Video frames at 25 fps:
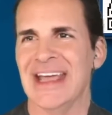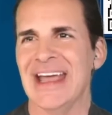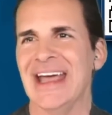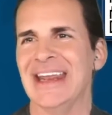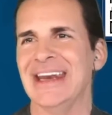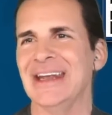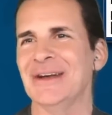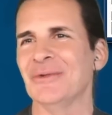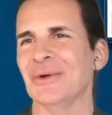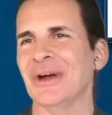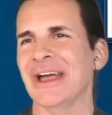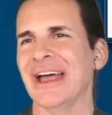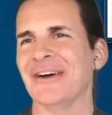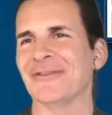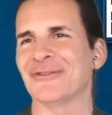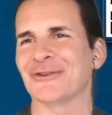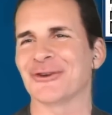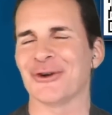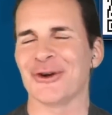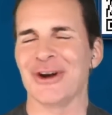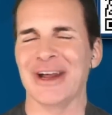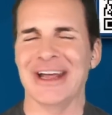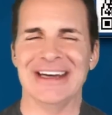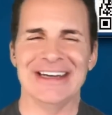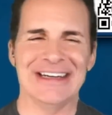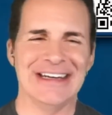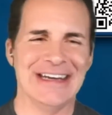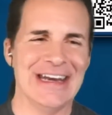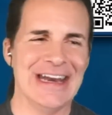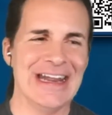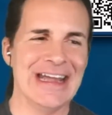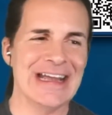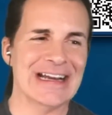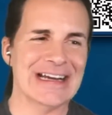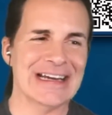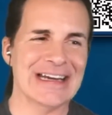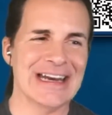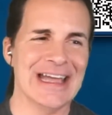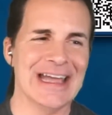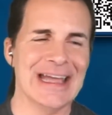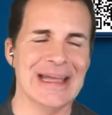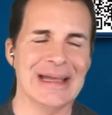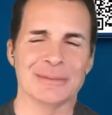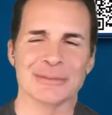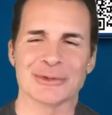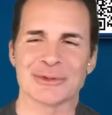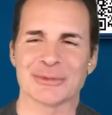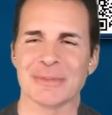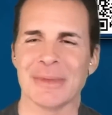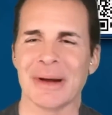Yeah, didn't we have great
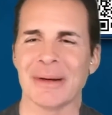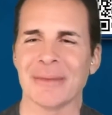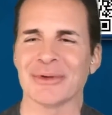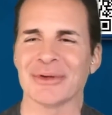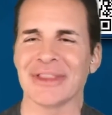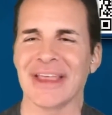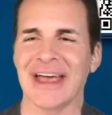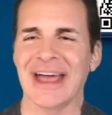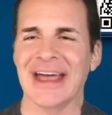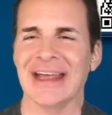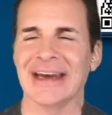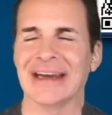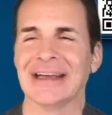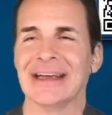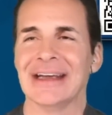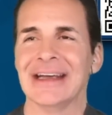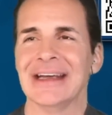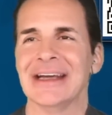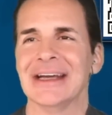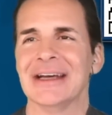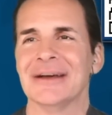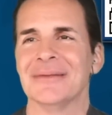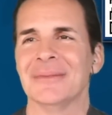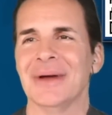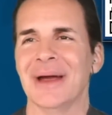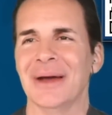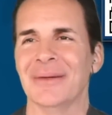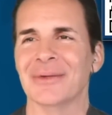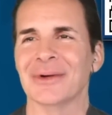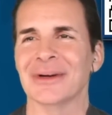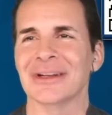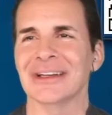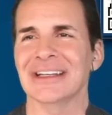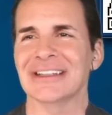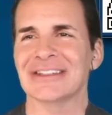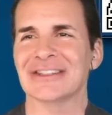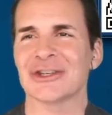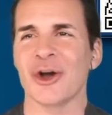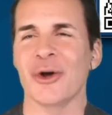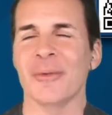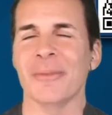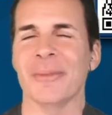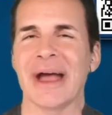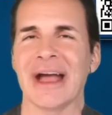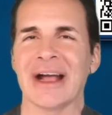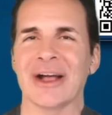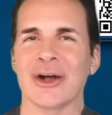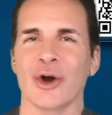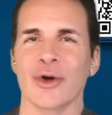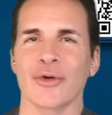nicknames? Remember that? Remember, let's go
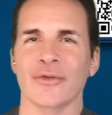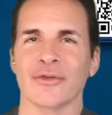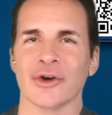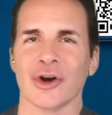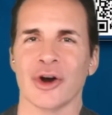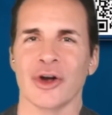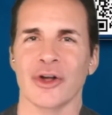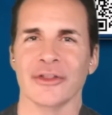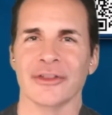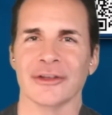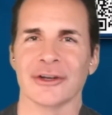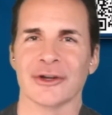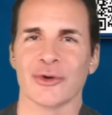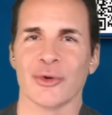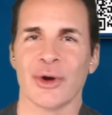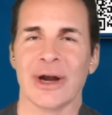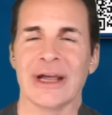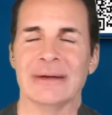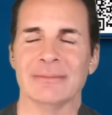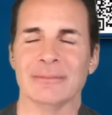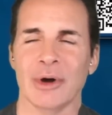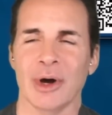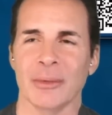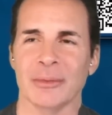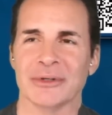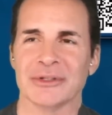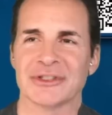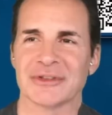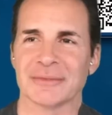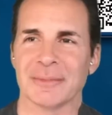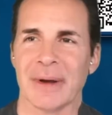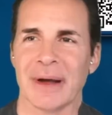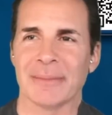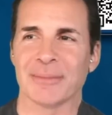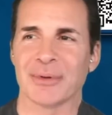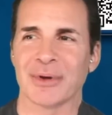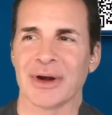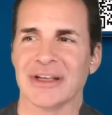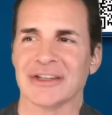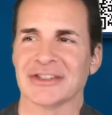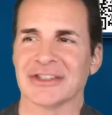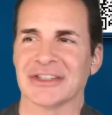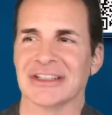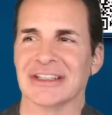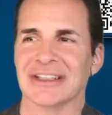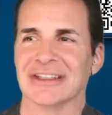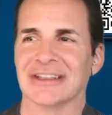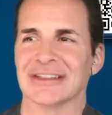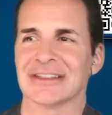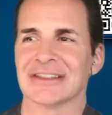back over all the great moments of my
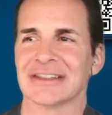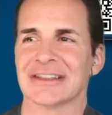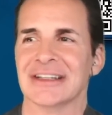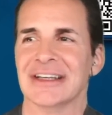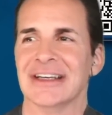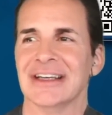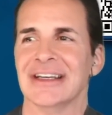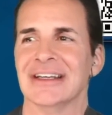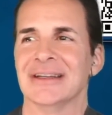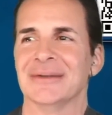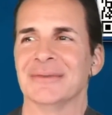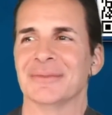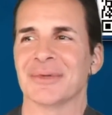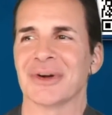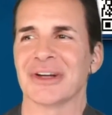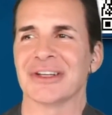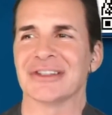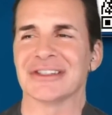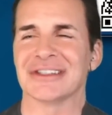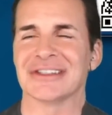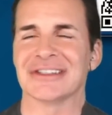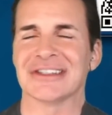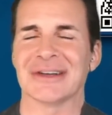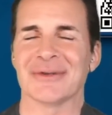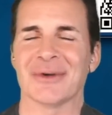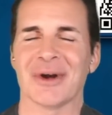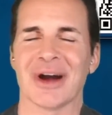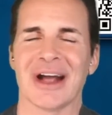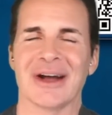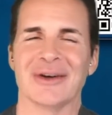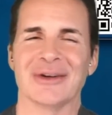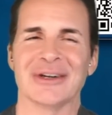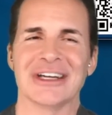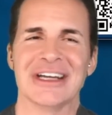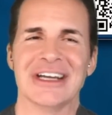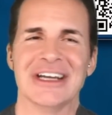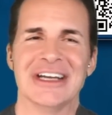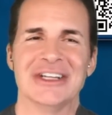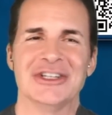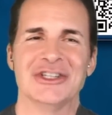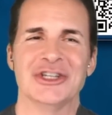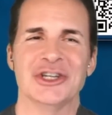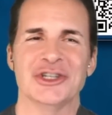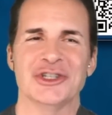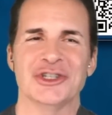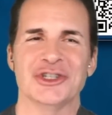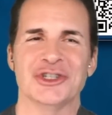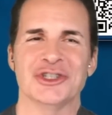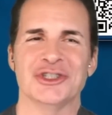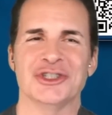presidents presidency where I would
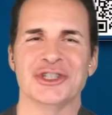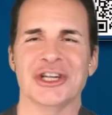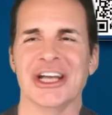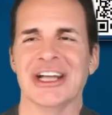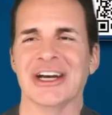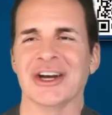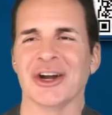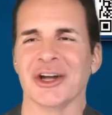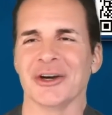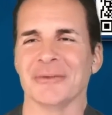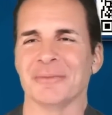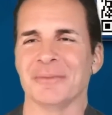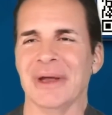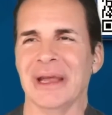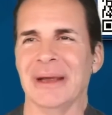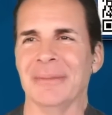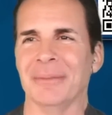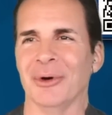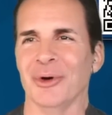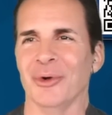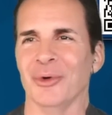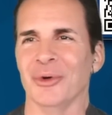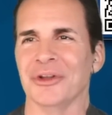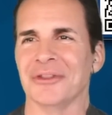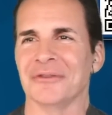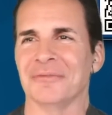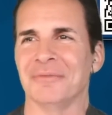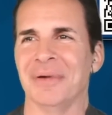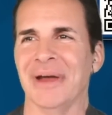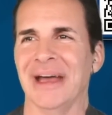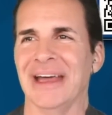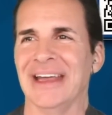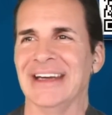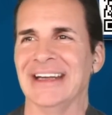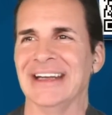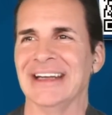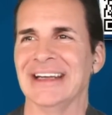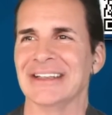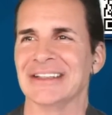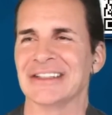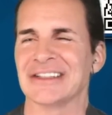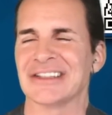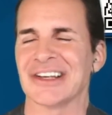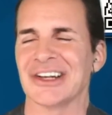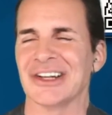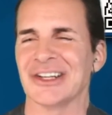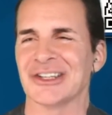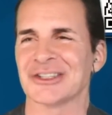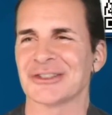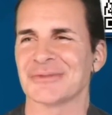just shit on people with petty
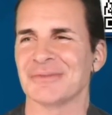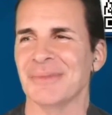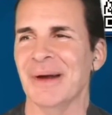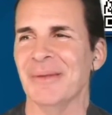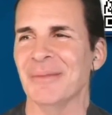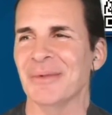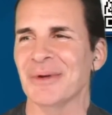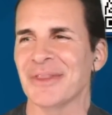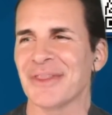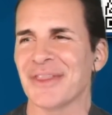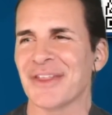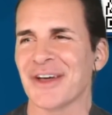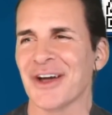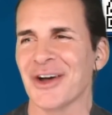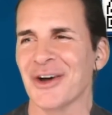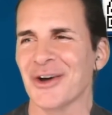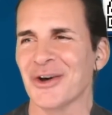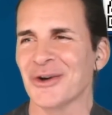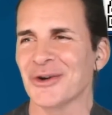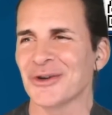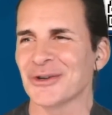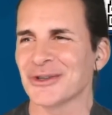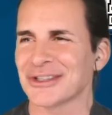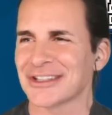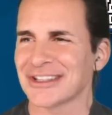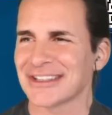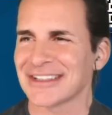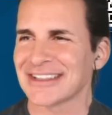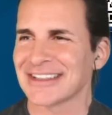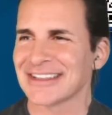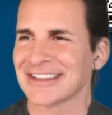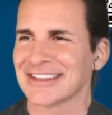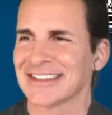insults. Remember those?